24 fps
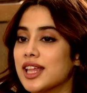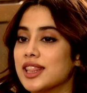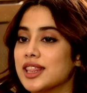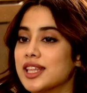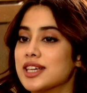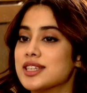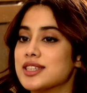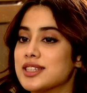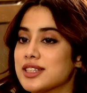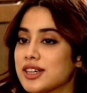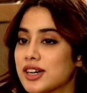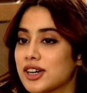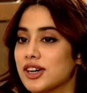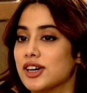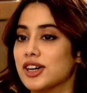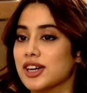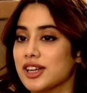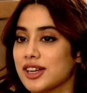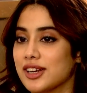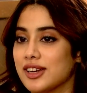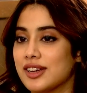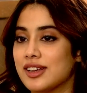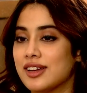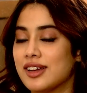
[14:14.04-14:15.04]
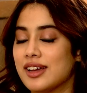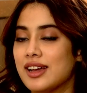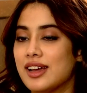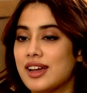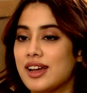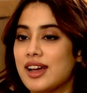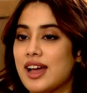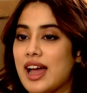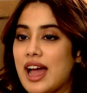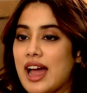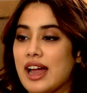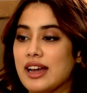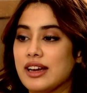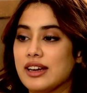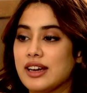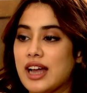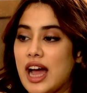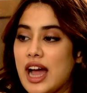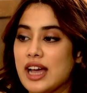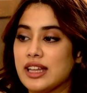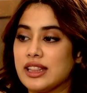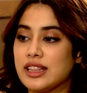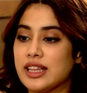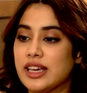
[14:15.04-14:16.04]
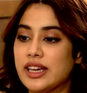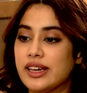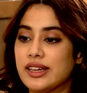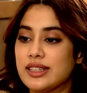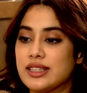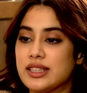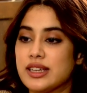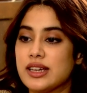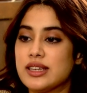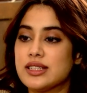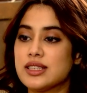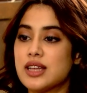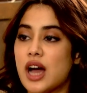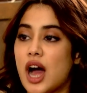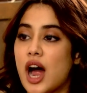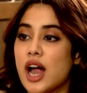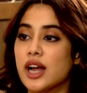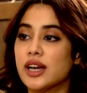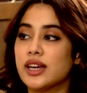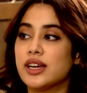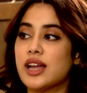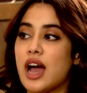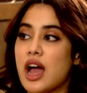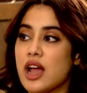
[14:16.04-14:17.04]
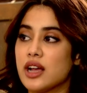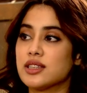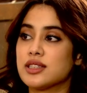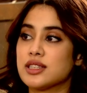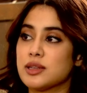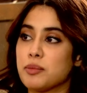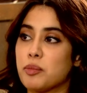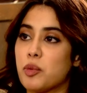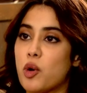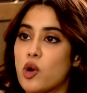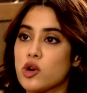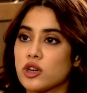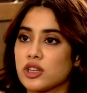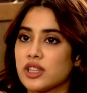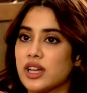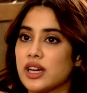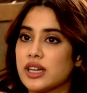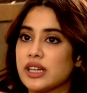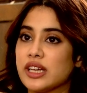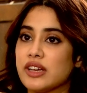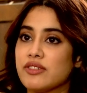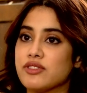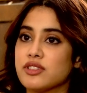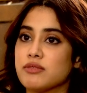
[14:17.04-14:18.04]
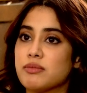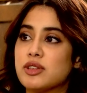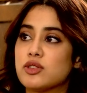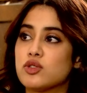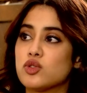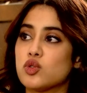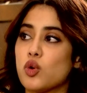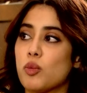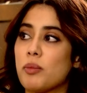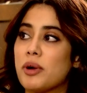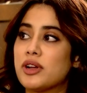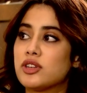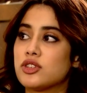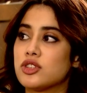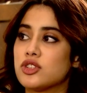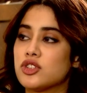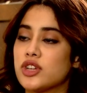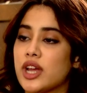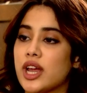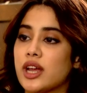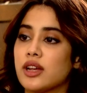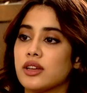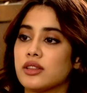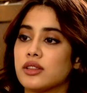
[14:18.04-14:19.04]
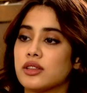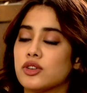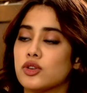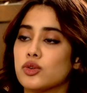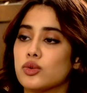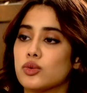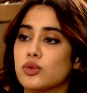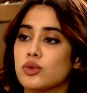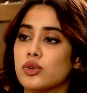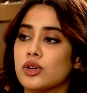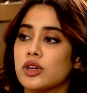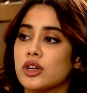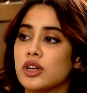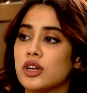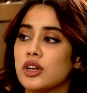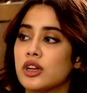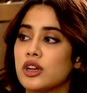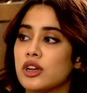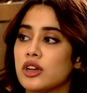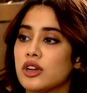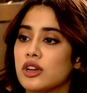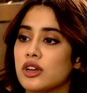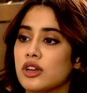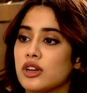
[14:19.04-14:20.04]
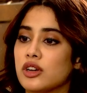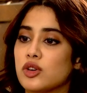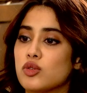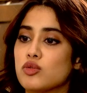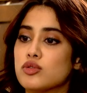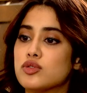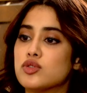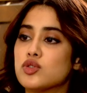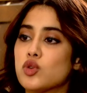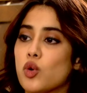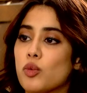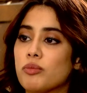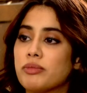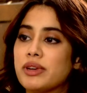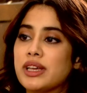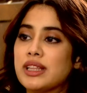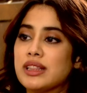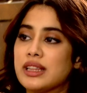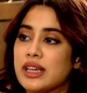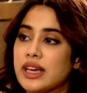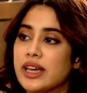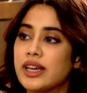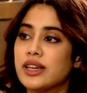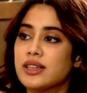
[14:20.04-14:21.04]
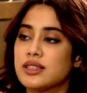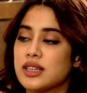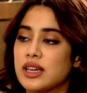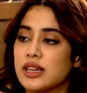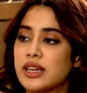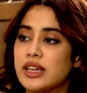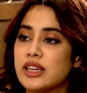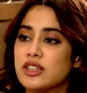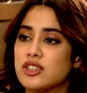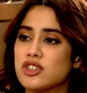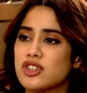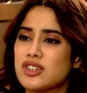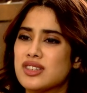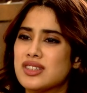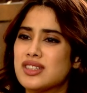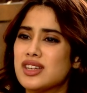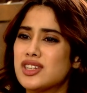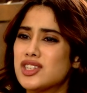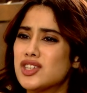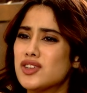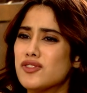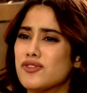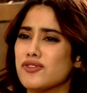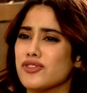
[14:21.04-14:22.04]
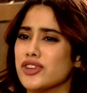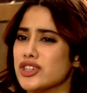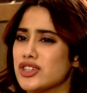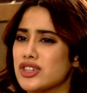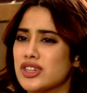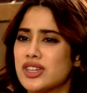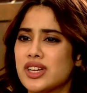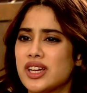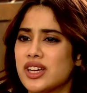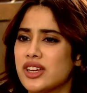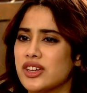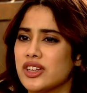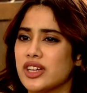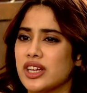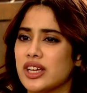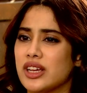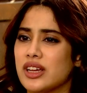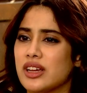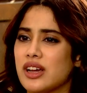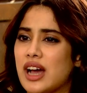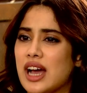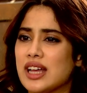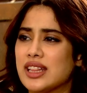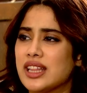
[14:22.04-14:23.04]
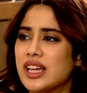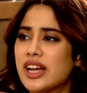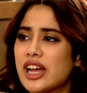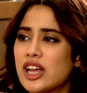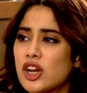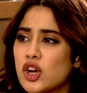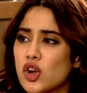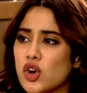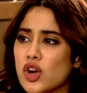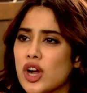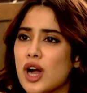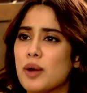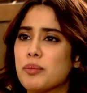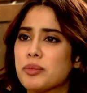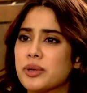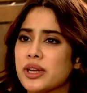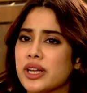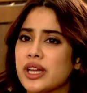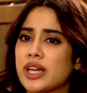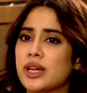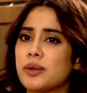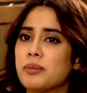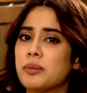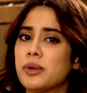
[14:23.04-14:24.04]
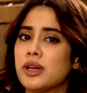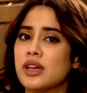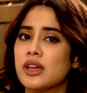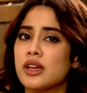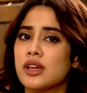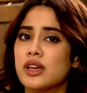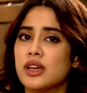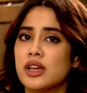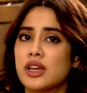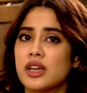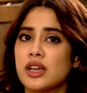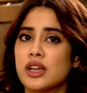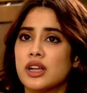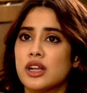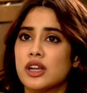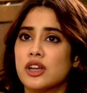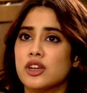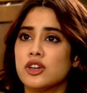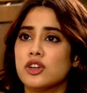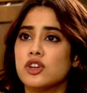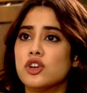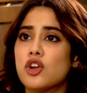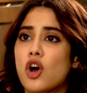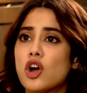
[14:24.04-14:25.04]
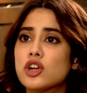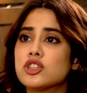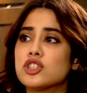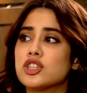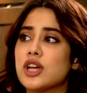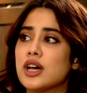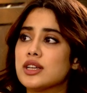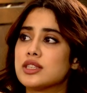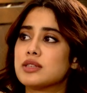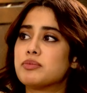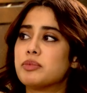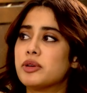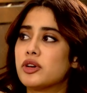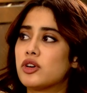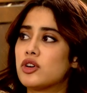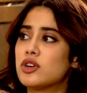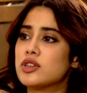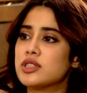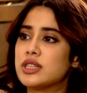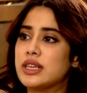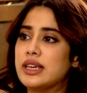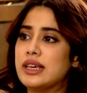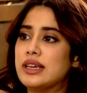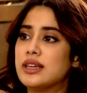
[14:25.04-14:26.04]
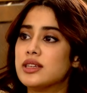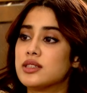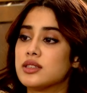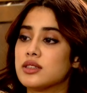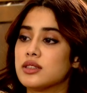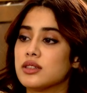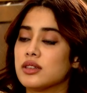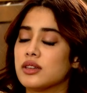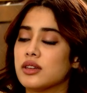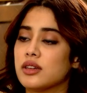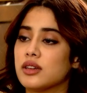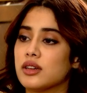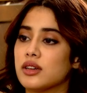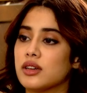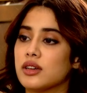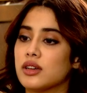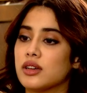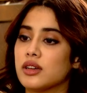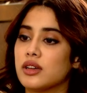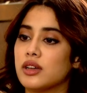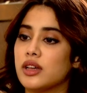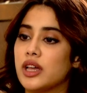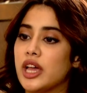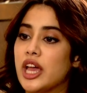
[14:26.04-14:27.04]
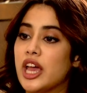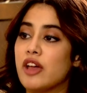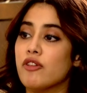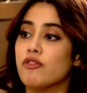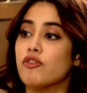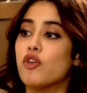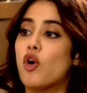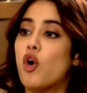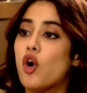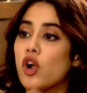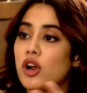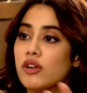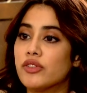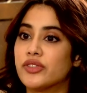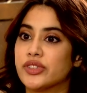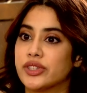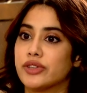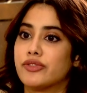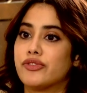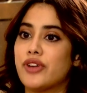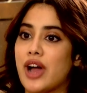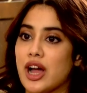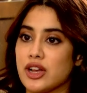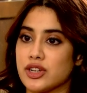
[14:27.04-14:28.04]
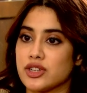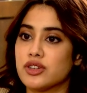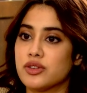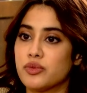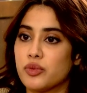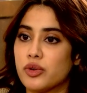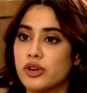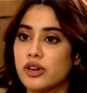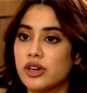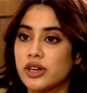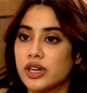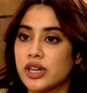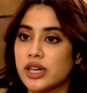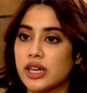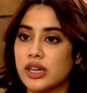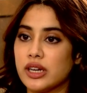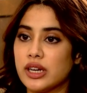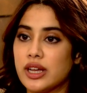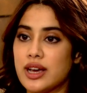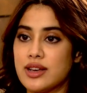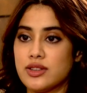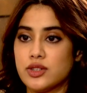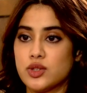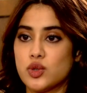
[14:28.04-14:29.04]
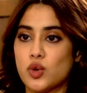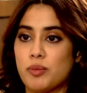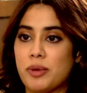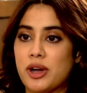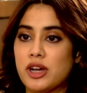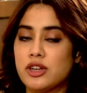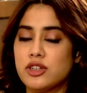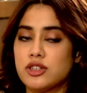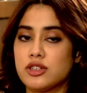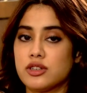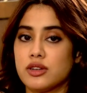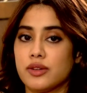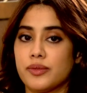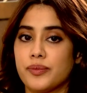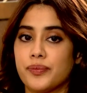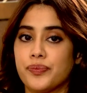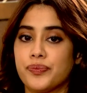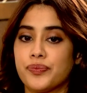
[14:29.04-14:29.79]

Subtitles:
this girl. And I think it's his undying support that gives me so much strength to do so many things. And he's just such a visionary. I think I look up to him not just because he's evolved the fashion world in India so much,